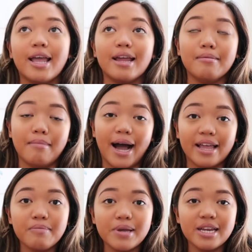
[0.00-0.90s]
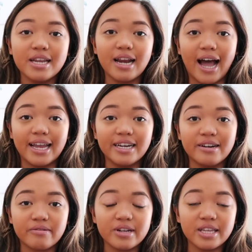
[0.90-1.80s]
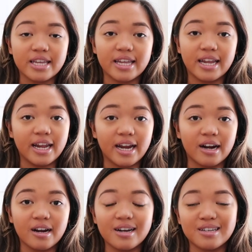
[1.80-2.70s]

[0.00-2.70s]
In my opinion, I didn't really care,